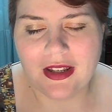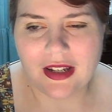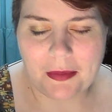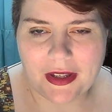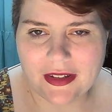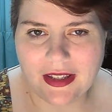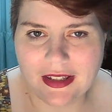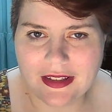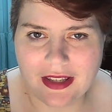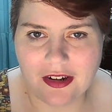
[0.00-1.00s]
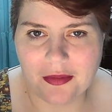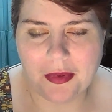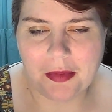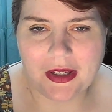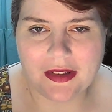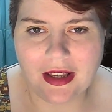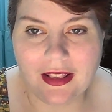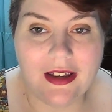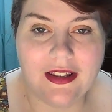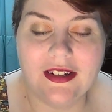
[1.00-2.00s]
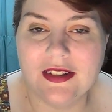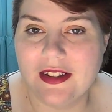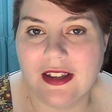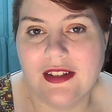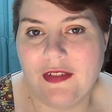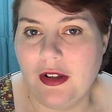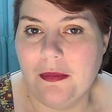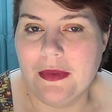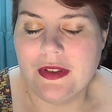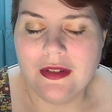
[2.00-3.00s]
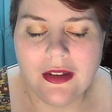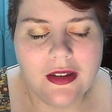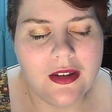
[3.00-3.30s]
Not because I get scared, but because I like to discuss films.